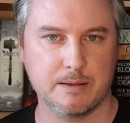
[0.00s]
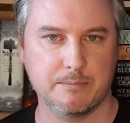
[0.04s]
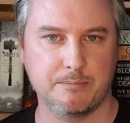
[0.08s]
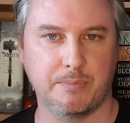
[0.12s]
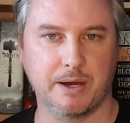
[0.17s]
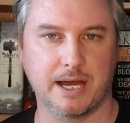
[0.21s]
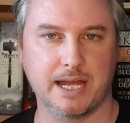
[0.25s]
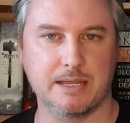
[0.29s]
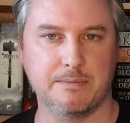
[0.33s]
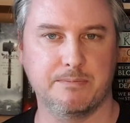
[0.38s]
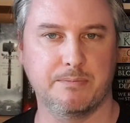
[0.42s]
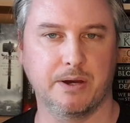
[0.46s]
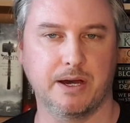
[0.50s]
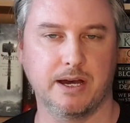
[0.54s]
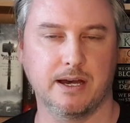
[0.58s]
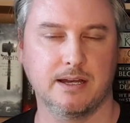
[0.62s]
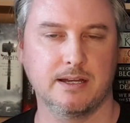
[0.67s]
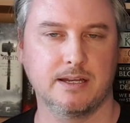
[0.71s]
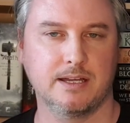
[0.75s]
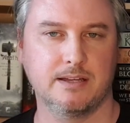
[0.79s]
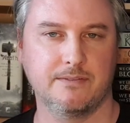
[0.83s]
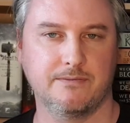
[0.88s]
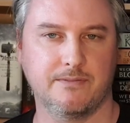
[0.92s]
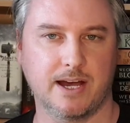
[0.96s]
paper
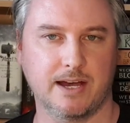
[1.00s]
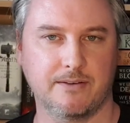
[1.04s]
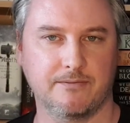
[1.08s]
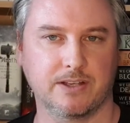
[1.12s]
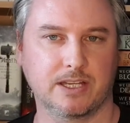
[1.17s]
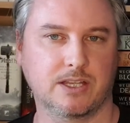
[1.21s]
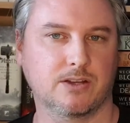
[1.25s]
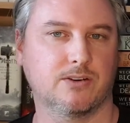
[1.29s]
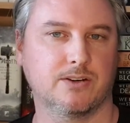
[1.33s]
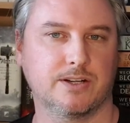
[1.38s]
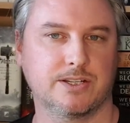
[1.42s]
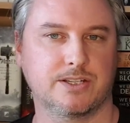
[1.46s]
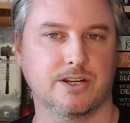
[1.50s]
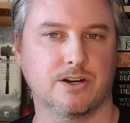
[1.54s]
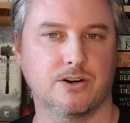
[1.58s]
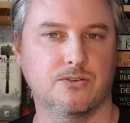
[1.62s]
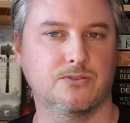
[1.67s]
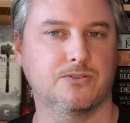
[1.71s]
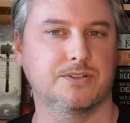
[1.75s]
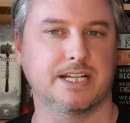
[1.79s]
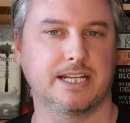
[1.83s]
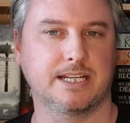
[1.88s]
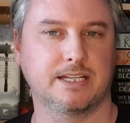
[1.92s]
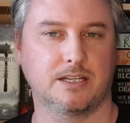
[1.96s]
that the guy's
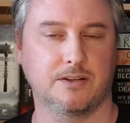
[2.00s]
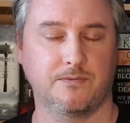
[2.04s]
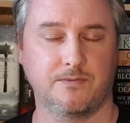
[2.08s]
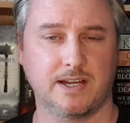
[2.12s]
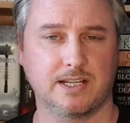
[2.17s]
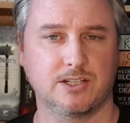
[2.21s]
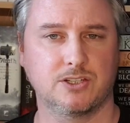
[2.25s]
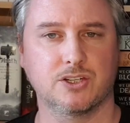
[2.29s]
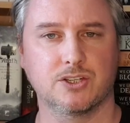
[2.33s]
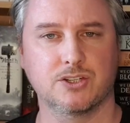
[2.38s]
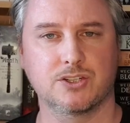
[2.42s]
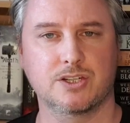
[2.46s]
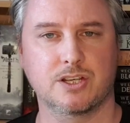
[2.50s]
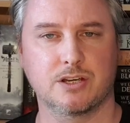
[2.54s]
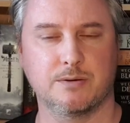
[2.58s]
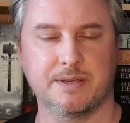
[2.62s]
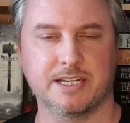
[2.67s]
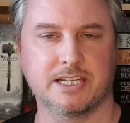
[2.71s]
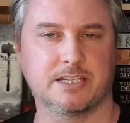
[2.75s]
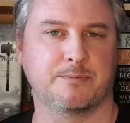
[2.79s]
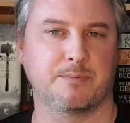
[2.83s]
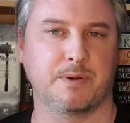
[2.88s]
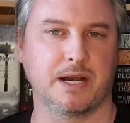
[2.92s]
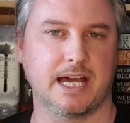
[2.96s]
holding, and that does come
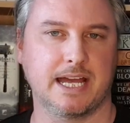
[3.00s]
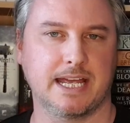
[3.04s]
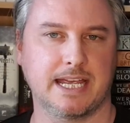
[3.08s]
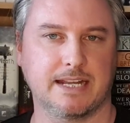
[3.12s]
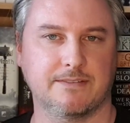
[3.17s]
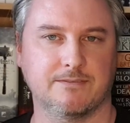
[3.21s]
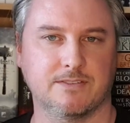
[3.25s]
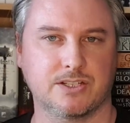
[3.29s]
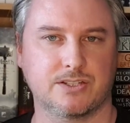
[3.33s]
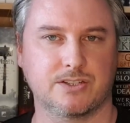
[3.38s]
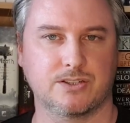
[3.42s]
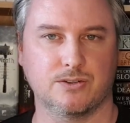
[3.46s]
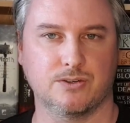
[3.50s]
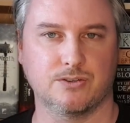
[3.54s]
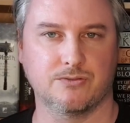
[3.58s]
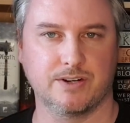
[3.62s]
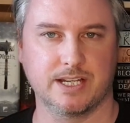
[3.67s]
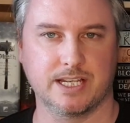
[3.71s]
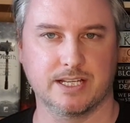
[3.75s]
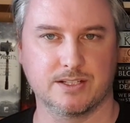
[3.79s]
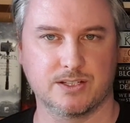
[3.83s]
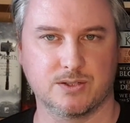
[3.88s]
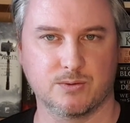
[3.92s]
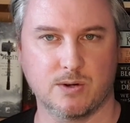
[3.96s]
into play in the
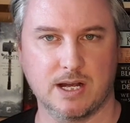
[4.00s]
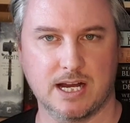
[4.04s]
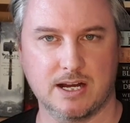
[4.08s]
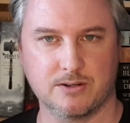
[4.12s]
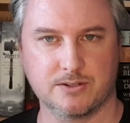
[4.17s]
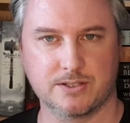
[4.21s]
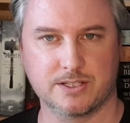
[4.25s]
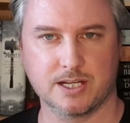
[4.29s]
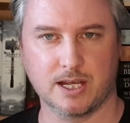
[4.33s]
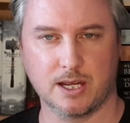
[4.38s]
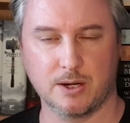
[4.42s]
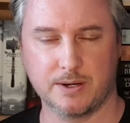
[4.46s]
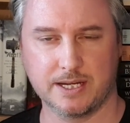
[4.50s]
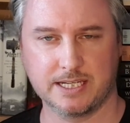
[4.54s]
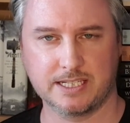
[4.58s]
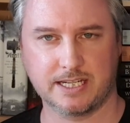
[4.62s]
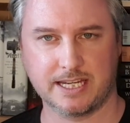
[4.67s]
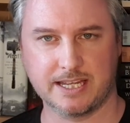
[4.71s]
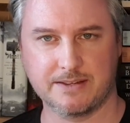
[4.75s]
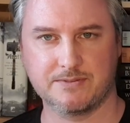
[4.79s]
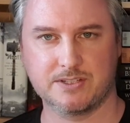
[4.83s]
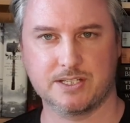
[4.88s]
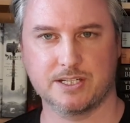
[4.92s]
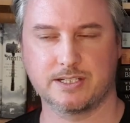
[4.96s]
story as well. So it
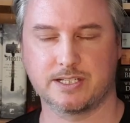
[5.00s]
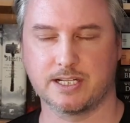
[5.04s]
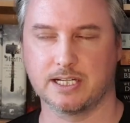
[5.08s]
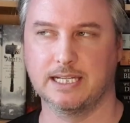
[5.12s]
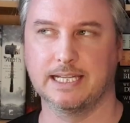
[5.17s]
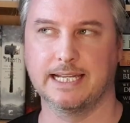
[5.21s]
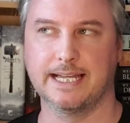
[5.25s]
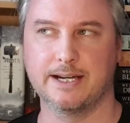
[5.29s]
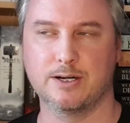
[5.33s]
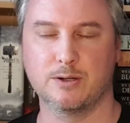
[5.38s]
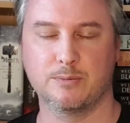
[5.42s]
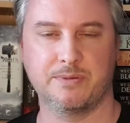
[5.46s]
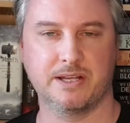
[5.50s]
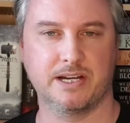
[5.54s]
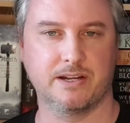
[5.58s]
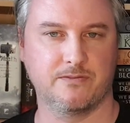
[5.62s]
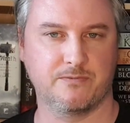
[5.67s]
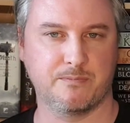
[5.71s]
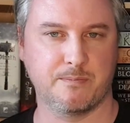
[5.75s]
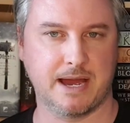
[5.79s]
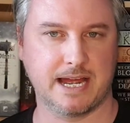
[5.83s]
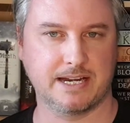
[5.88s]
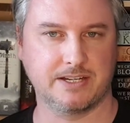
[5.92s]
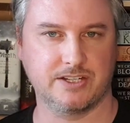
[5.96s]
gives us a little bit of
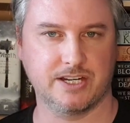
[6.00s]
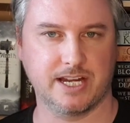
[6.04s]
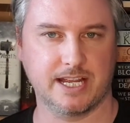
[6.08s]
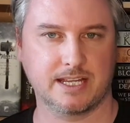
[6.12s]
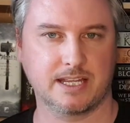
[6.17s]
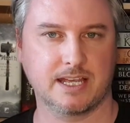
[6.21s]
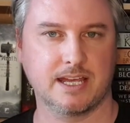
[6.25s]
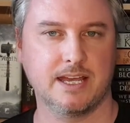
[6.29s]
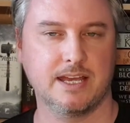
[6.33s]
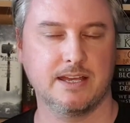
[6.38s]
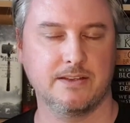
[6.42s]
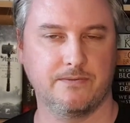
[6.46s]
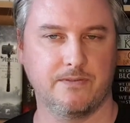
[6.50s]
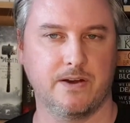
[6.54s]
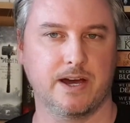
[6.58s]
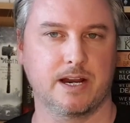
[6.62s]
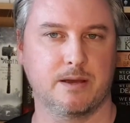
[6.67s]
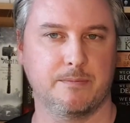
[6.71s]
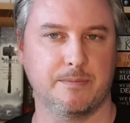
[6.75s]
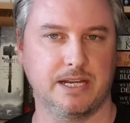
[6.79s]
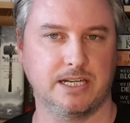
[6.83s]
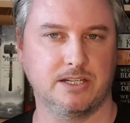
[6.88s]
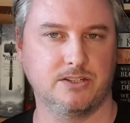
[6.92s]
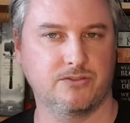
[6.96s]
magic that
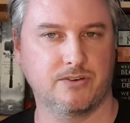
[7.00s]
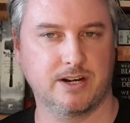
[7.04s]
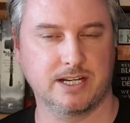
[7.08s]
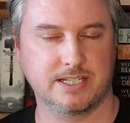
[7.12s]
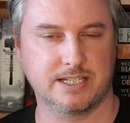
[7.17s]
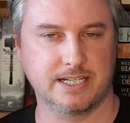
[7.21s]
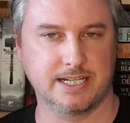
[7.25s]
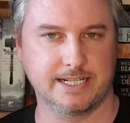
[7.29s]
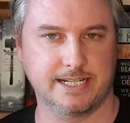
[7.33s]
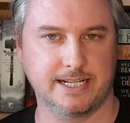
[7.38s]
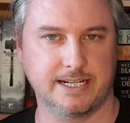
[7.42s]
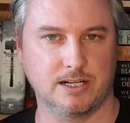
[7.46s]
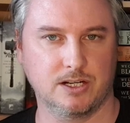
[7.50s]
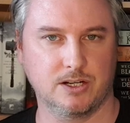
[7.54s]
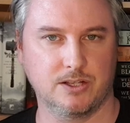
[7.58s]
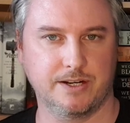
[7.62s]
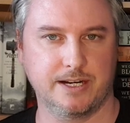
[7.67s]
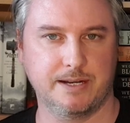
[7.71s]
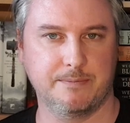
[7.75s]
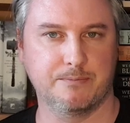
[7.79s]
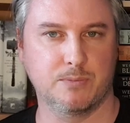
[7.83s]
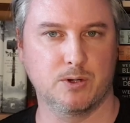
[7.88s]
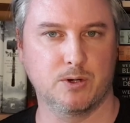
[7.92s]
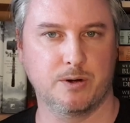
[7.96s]
I'm interested in
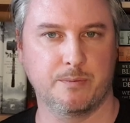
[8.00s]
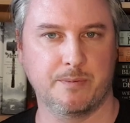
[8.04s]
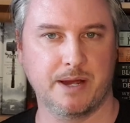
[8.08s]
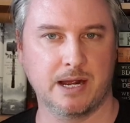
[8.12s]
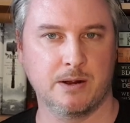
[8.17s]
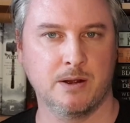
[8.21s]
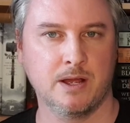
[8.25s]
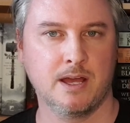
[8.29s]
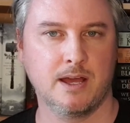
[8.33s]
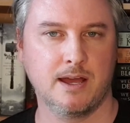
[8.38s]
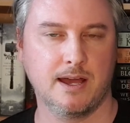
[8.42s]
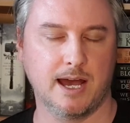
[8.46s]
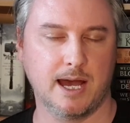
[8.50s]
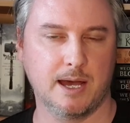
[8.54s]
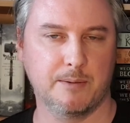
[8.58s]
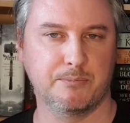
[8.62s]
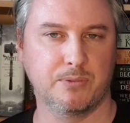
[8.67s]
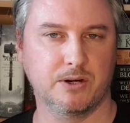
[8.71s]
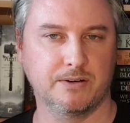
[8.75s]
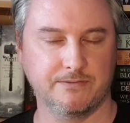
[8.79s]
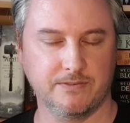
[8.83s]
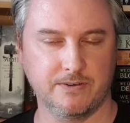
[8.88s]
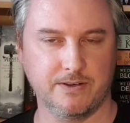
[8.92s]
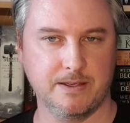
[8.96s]
learning more about. Uh,
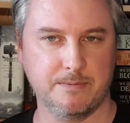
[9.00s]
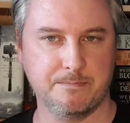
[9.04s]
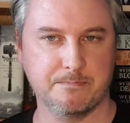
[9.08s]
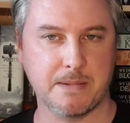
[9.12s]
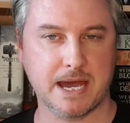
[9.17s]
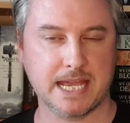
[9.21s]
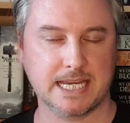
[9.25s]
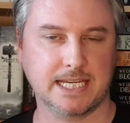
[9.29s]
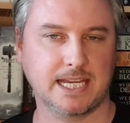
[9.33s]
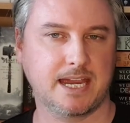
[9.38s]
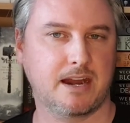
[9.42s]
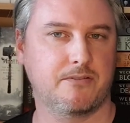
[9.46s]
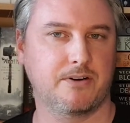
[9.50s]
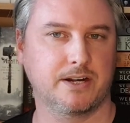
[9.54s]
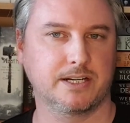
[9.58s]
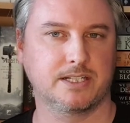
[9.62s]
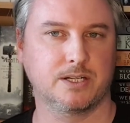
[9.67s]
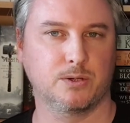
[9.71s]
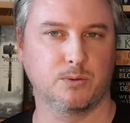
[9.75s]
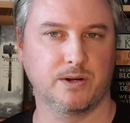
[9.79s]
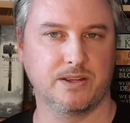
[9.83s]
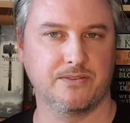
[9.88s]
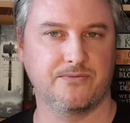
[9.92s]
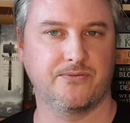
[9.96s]
but the main character
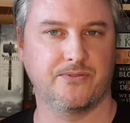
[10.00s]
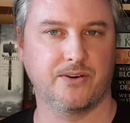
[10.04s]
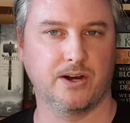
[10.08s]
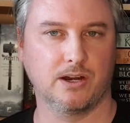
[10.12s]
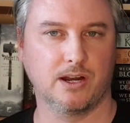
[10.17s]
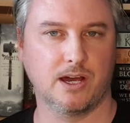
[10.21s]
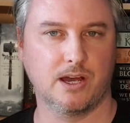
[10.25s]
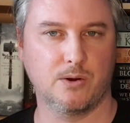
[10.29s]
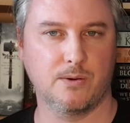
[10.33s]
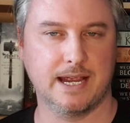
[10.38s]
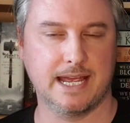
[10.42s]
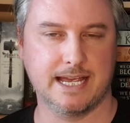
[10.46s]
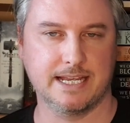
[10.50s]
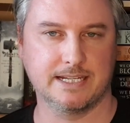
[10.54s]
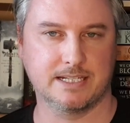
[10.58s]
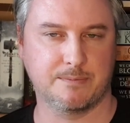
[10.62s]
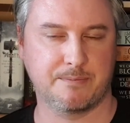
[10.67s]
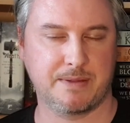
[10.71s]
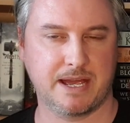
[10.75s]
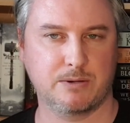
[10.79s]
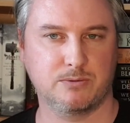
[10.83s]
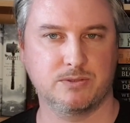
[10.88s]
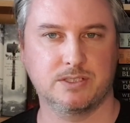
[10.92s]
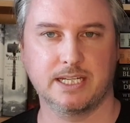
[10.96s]
we follow is a
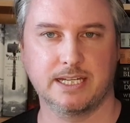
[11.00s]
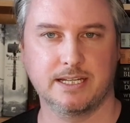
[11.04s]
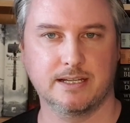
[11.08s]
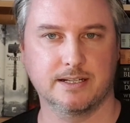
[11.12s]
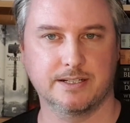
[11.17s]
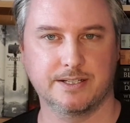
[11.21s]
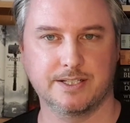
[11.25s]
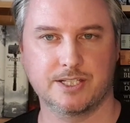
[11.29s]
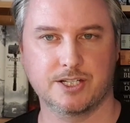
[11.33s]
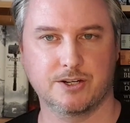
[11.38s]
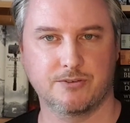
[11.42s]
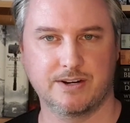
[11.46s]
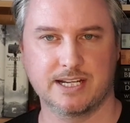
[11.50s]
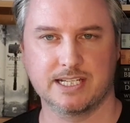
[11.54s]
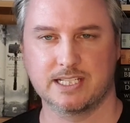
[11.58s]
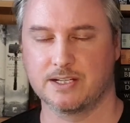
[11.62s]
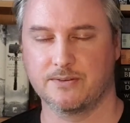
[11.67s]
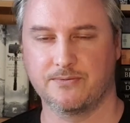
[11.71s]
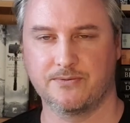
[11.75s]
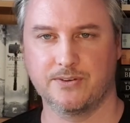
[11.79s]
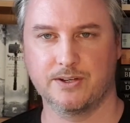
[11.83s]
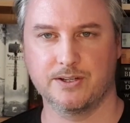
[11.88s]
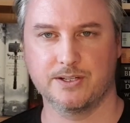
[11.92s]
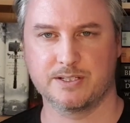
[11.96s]
bounty hunter. It's
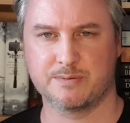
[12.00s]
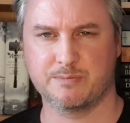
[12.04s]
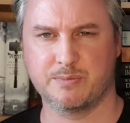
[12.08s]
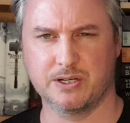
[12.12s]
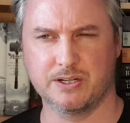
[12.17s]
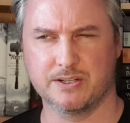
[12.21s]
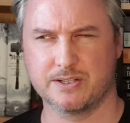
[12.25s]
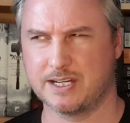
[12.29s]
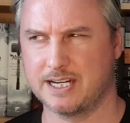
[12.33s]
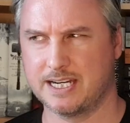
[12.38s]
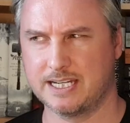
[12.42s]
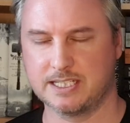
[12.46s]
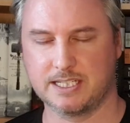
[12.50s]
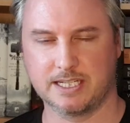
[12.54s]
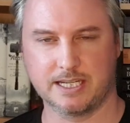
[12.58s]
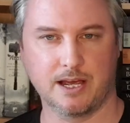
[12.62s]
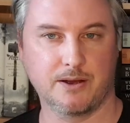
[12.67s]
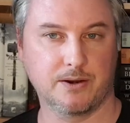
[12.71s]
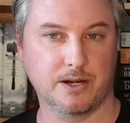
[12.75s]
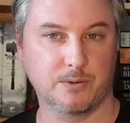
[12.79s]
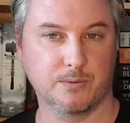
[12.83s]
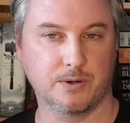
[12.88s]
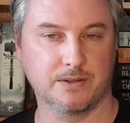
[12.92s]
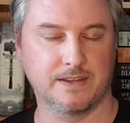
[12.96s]
a first person, it's the
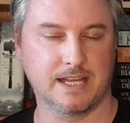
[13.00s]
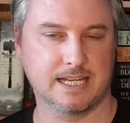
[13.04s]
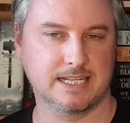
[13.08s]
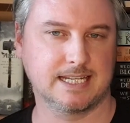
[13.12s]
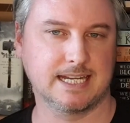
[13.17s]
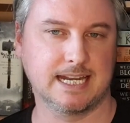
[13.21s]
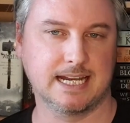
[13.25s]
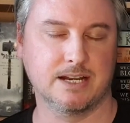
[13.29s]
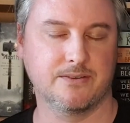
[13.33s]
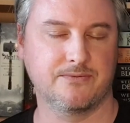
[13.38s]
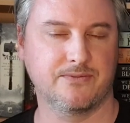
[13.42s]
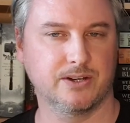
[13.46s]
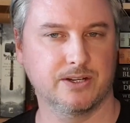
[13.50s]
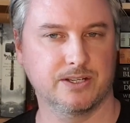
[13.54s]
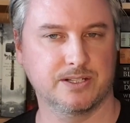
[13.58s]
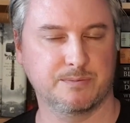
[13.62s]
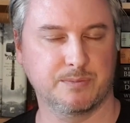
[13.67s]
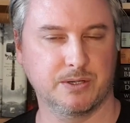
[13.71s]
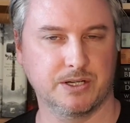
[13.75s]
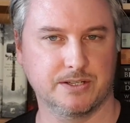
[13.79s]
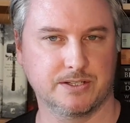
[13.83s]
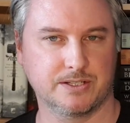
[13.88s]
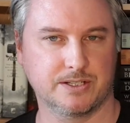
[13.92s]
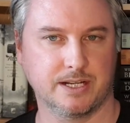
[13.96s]
only one that's in the first
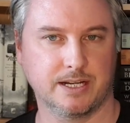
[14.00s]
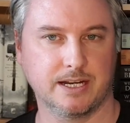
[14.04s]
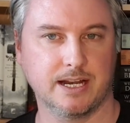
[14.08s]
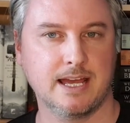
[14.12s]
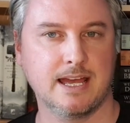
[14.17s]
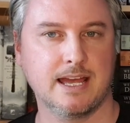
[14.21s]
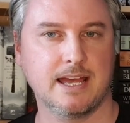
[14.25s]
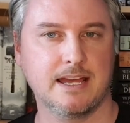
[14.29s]
person